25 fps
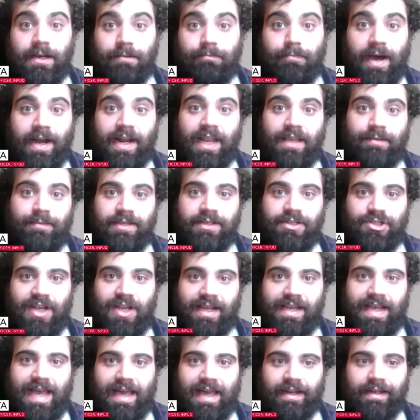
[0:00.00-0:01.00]
My name is
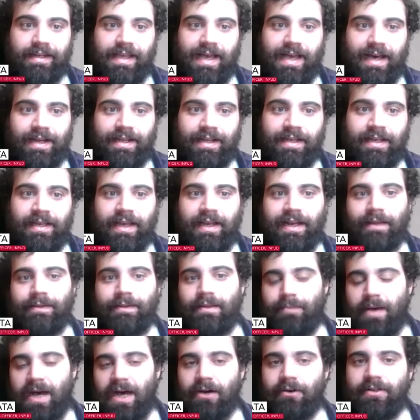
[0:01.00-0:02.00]
Jay Gagliata, and I'm
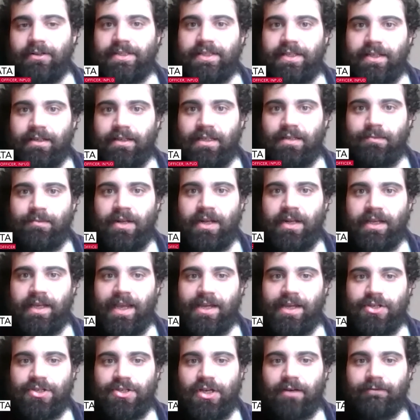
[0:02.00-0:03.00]
the Policy and
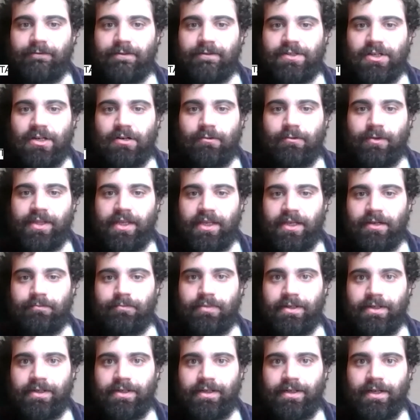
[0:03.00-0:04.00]
Communications Officer with
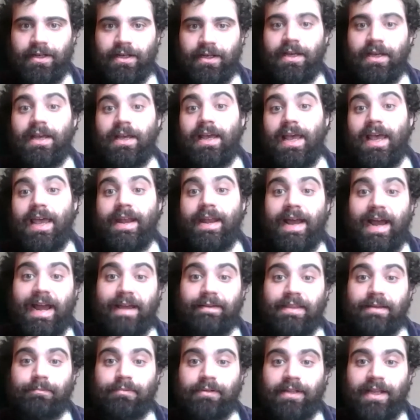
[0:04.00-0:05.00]
INPUD. And I
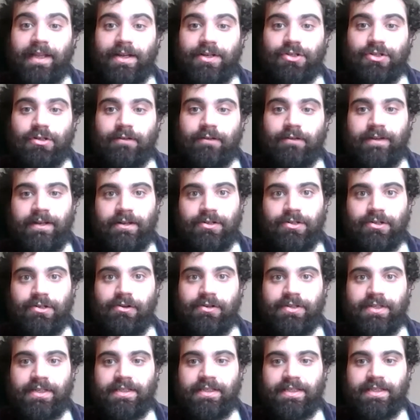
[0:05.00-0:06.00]
have the pleasure of introducing